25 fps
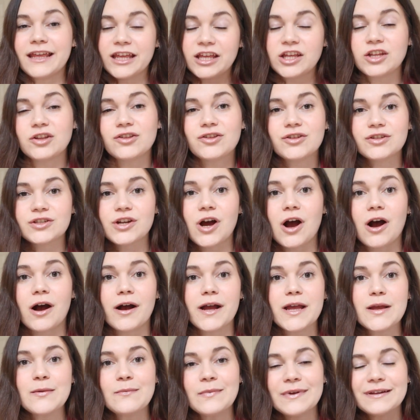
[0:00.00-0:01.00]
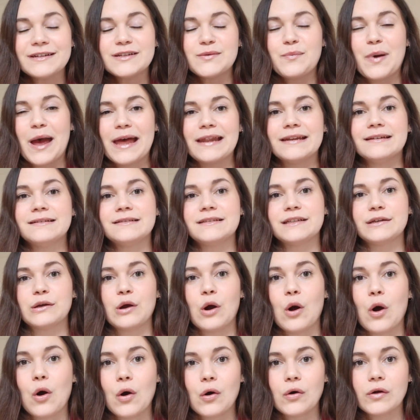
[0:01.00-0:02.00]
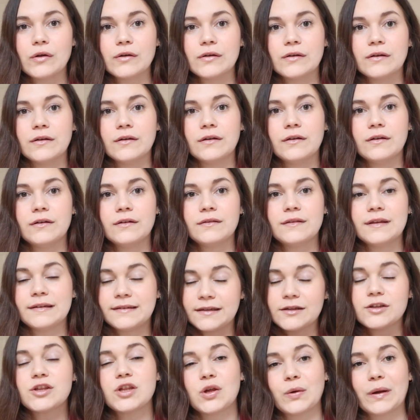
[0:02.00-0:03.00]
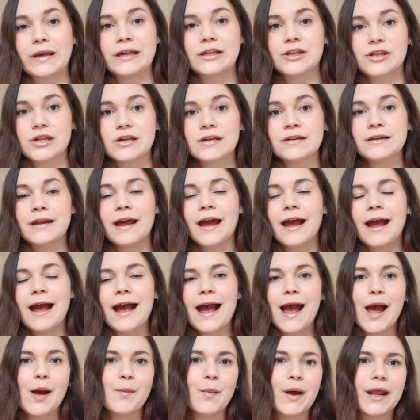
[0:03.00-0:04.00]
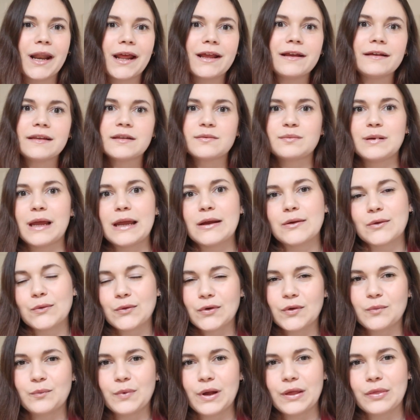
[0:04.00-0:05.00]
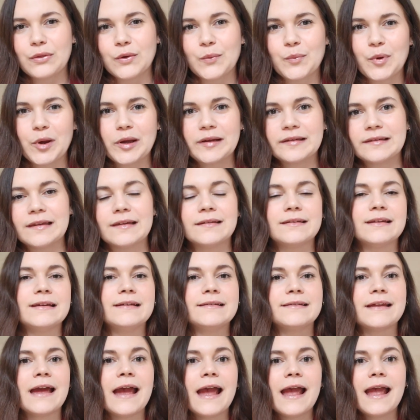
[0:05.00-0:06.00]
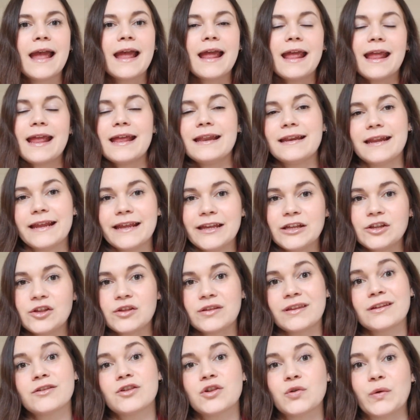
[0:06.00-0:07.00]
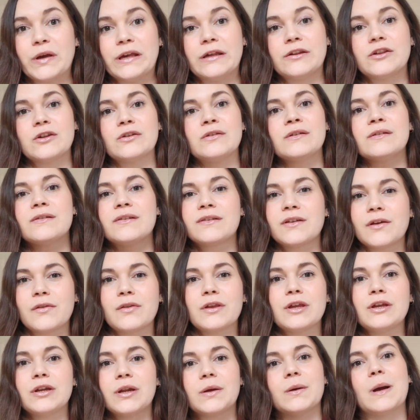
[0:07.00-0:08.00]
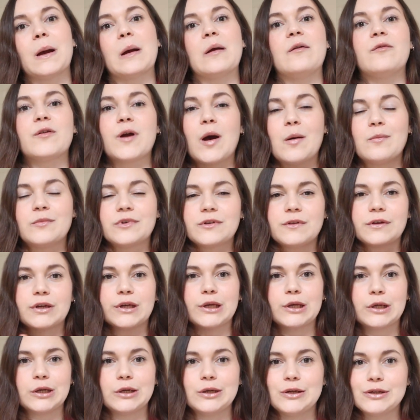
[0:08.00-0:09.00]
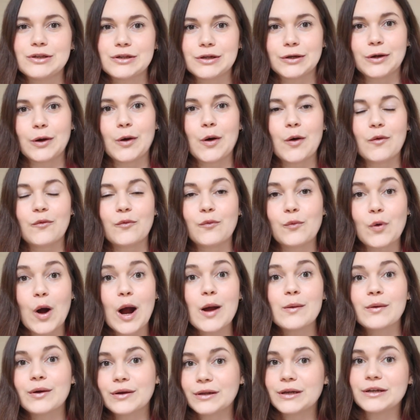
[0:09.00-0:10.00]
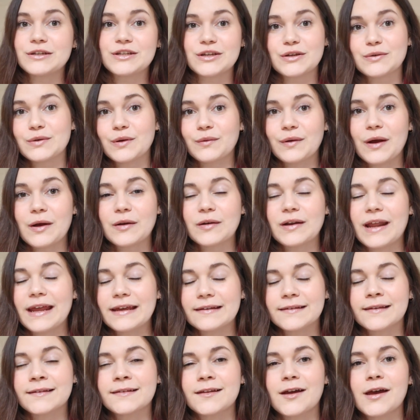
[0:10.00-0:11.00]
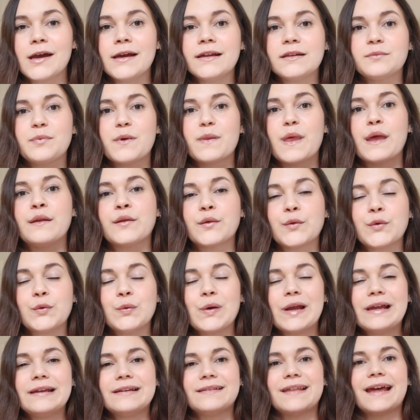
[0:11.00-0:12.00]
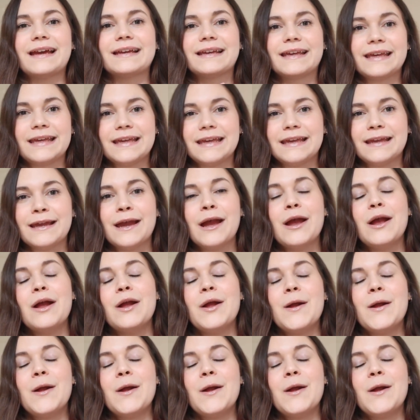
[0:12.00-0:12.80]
each time depending on the situation, um, and I explain all of my thought processes in each situation so that you know how I've come to the conclusion of what I'm going to do around exercise. But there's always that key